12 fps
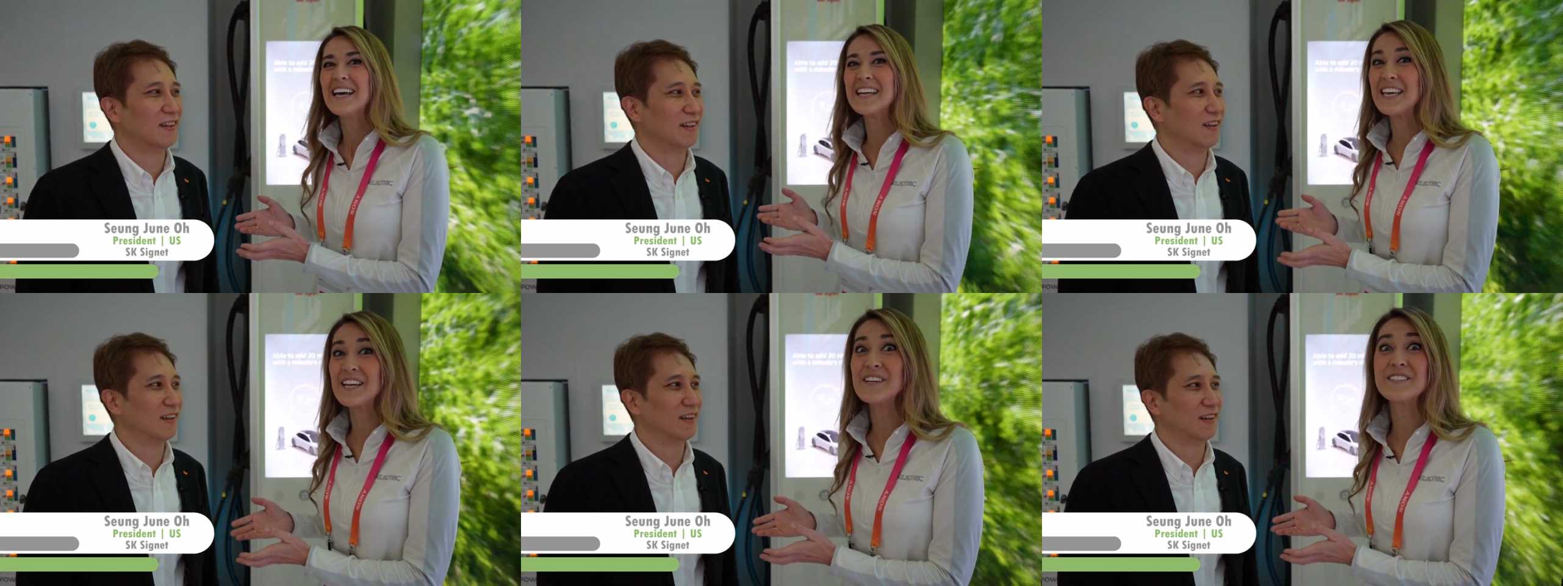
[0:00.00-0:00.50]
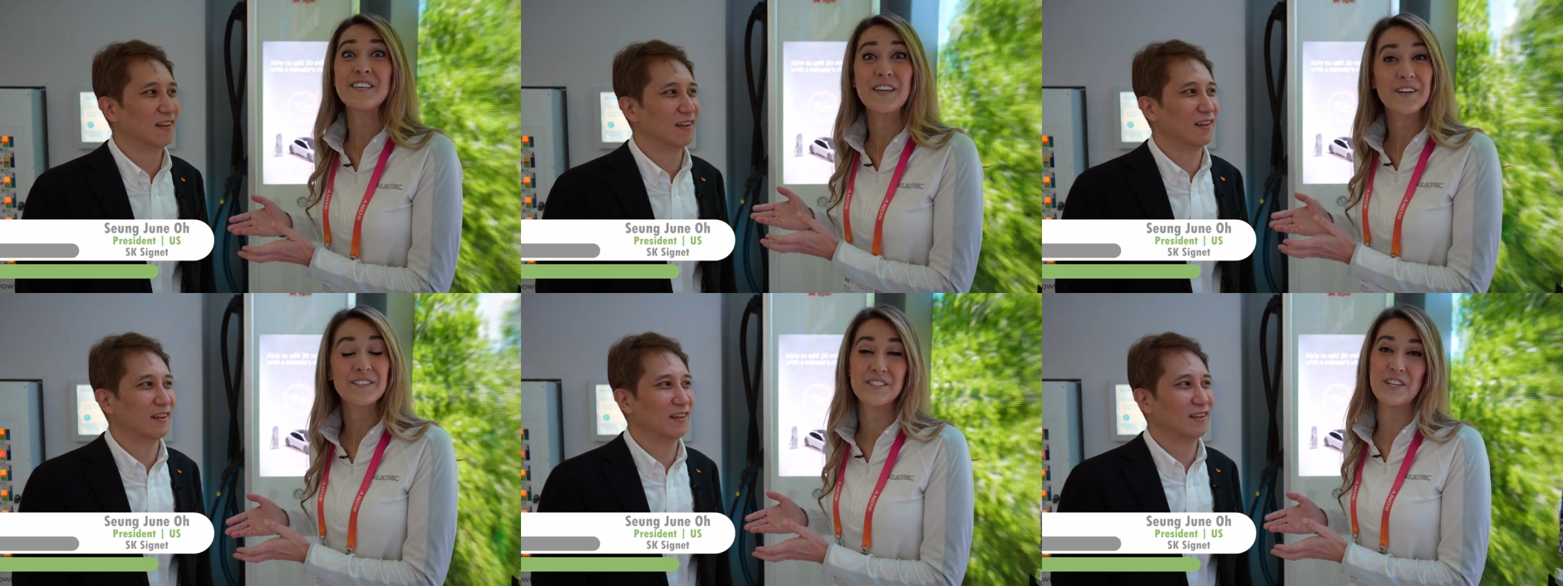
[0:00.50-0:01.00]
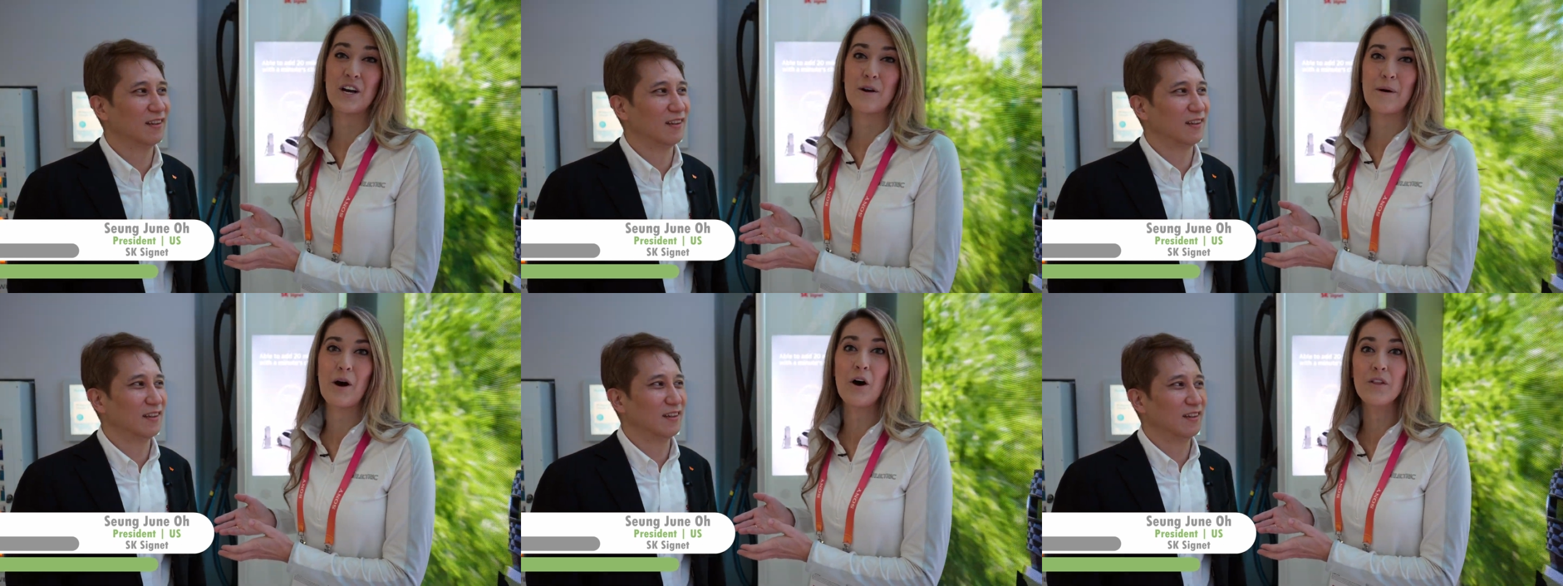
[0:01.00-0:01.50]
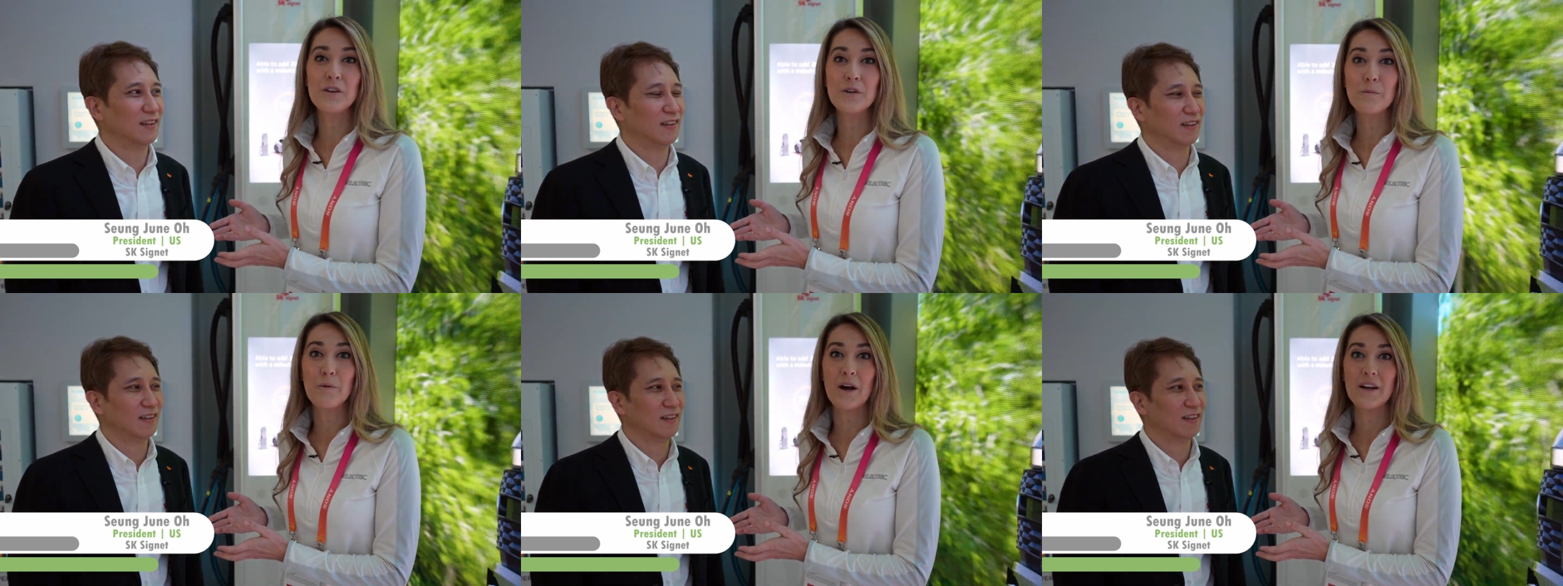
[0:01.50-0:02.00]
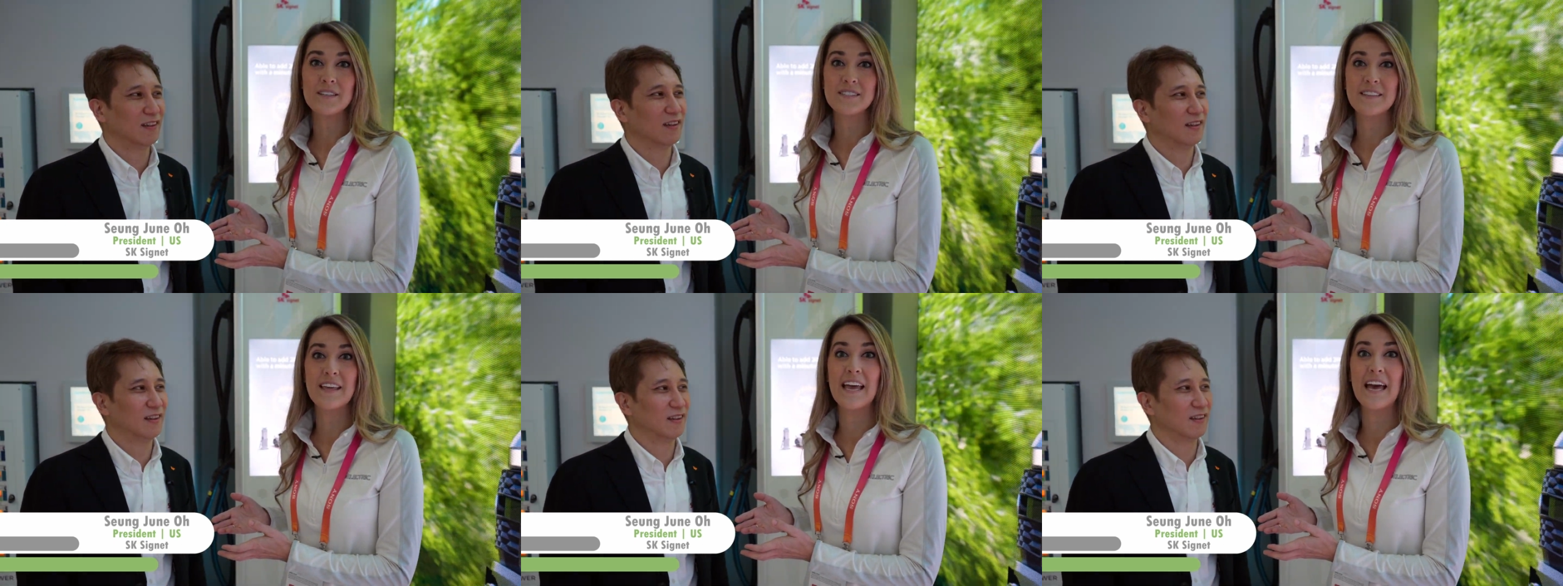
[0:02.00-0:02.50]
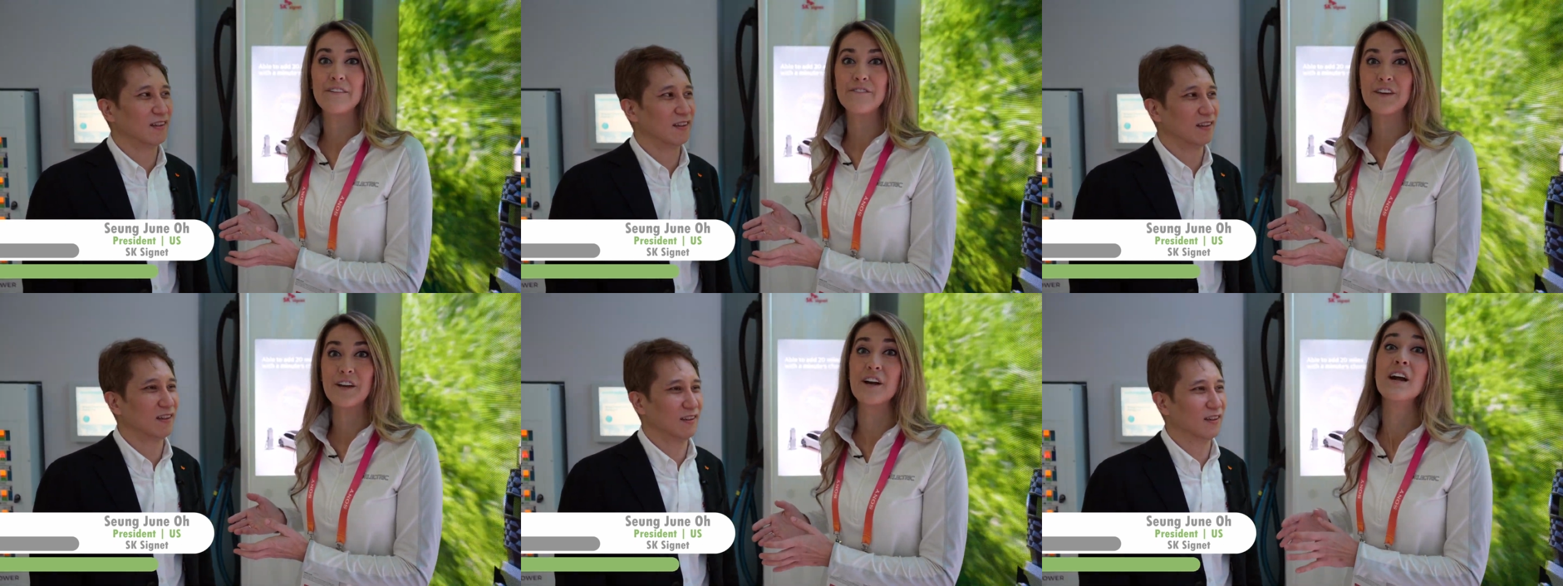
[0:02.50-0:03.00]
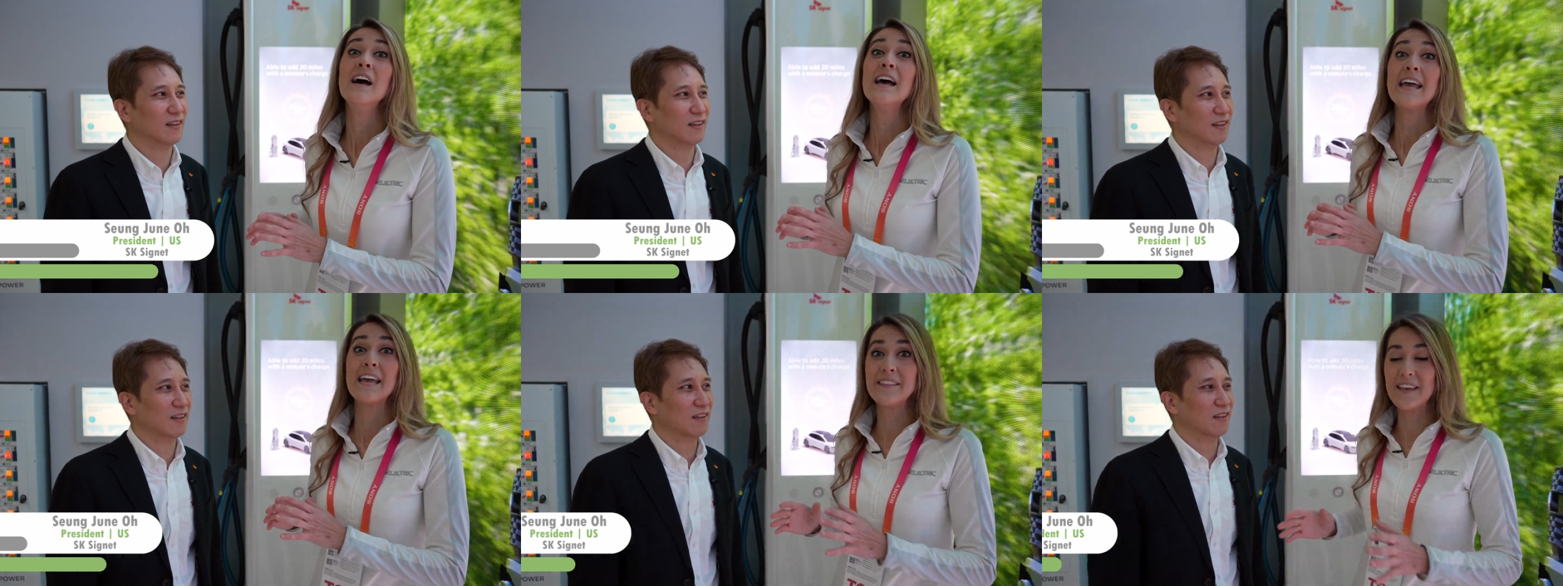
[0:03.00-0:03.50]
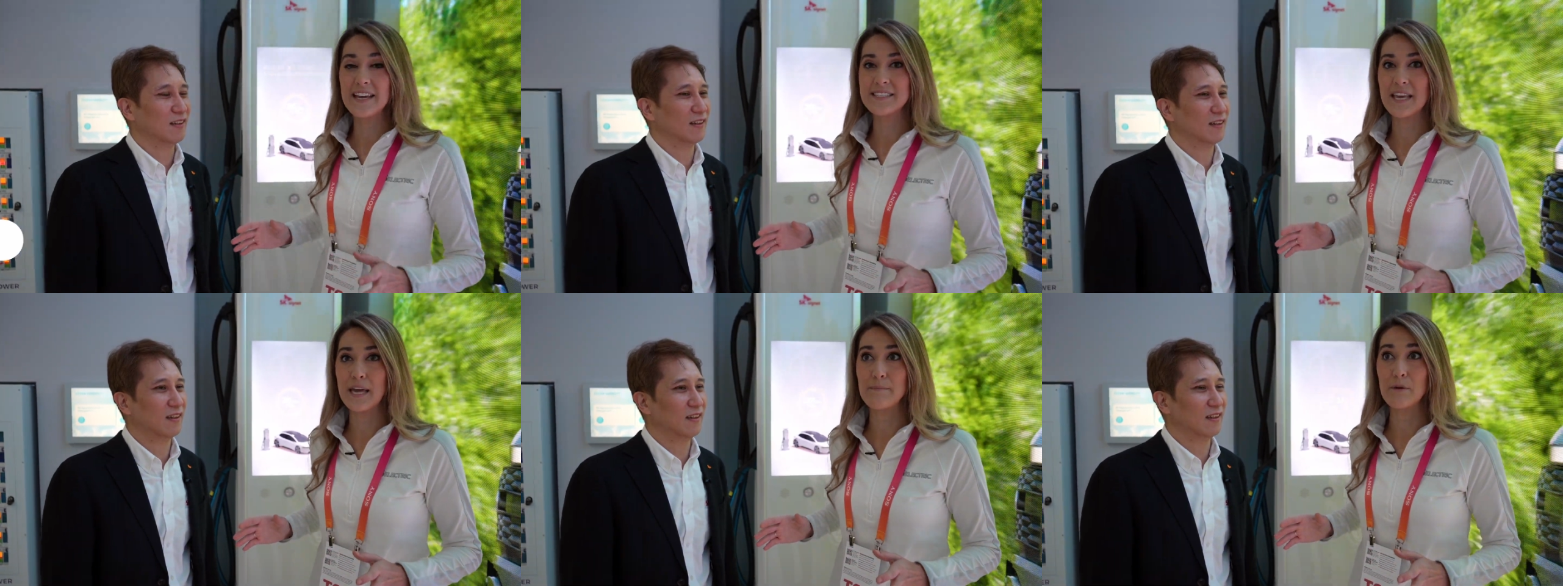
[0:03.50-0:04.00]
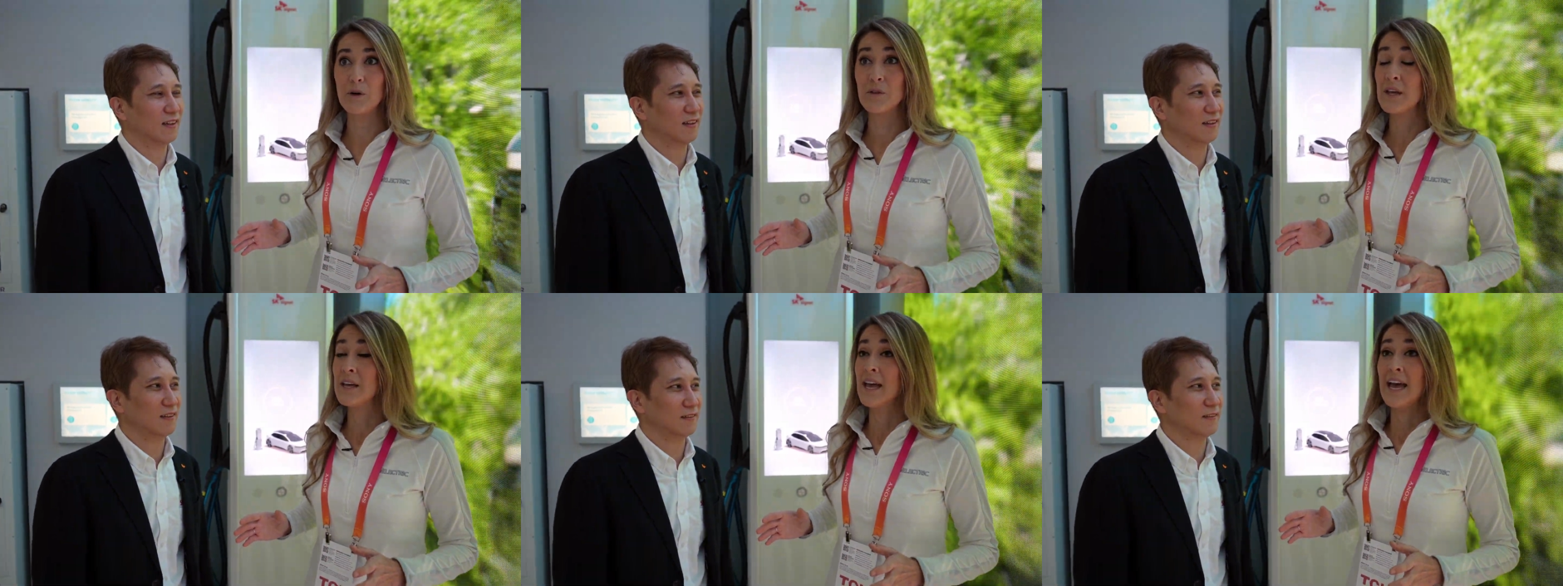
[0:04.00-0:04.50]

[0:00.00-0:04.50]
Speaker 1: and he's here to talk about all the new products that they have here in the SK booth.